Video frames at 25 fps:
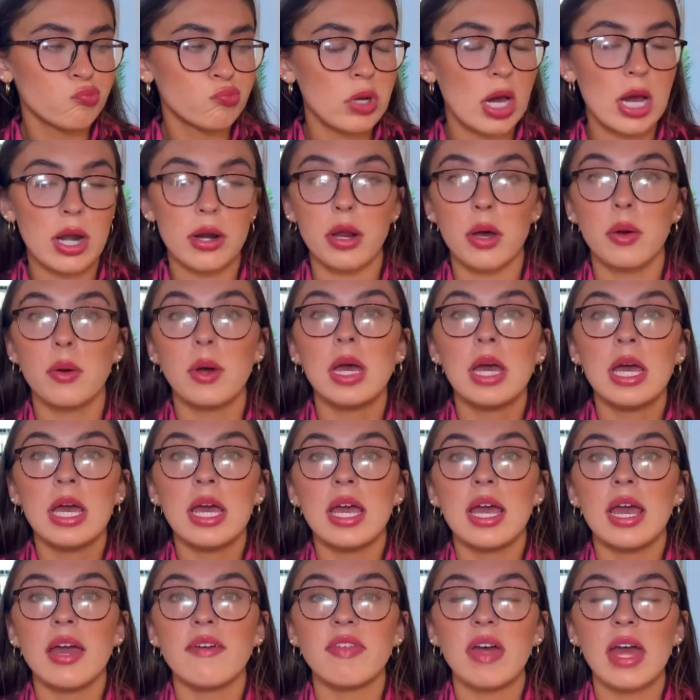I don't know.
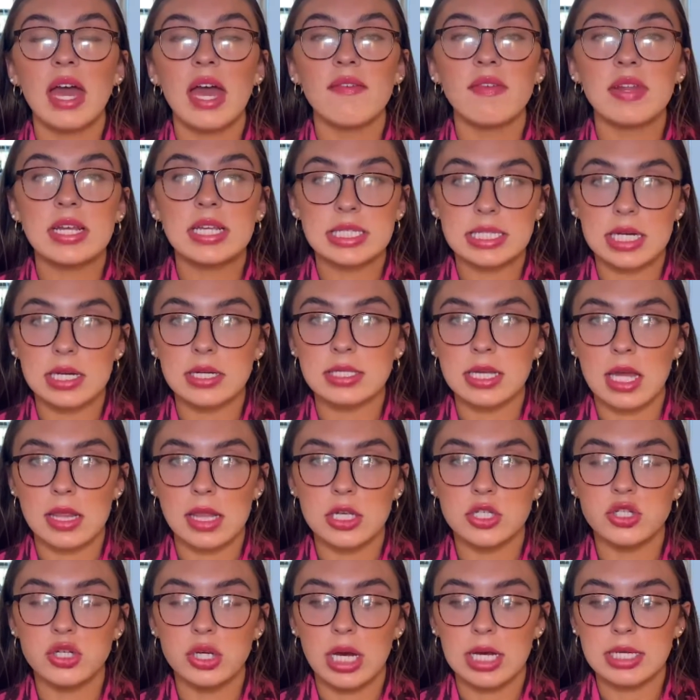If they have any sales, I'll
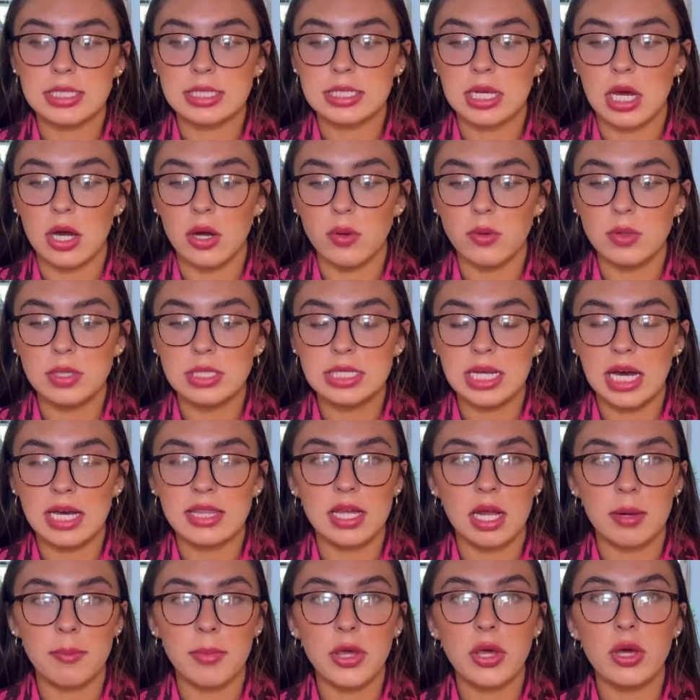let you guys know down
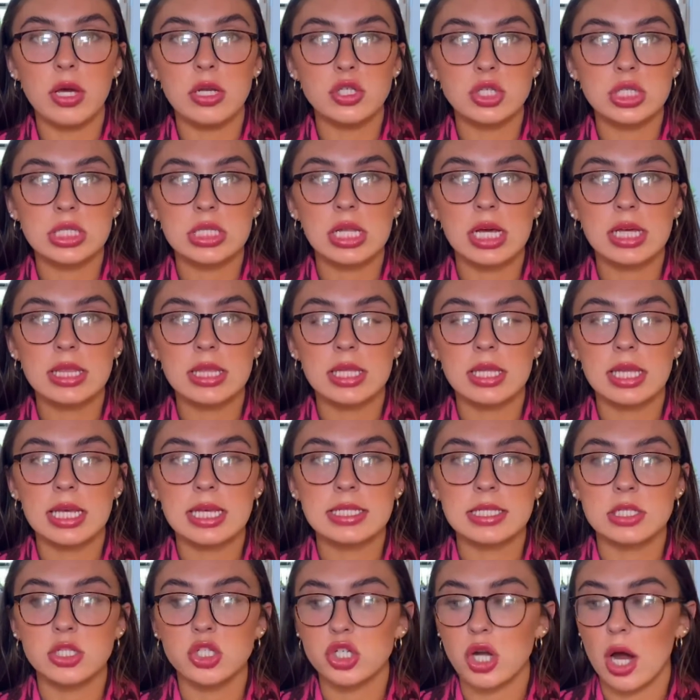there, but you can just click the
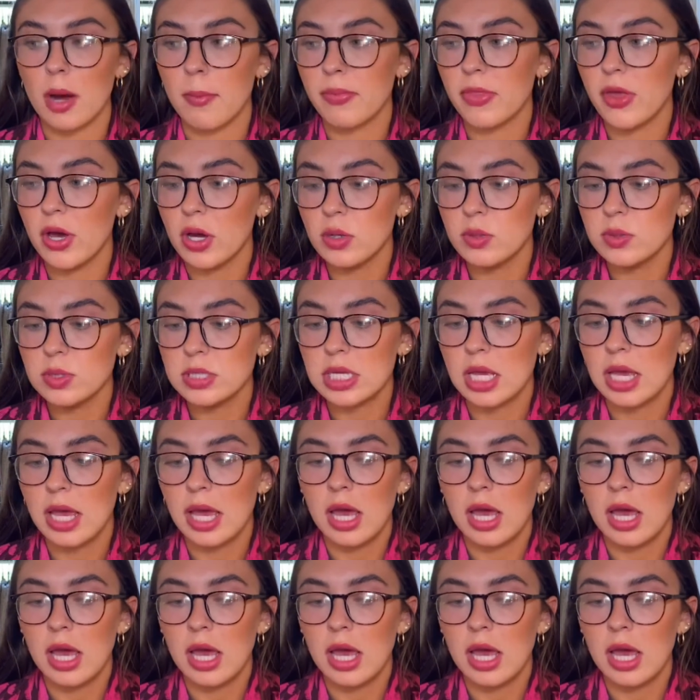links and shop those.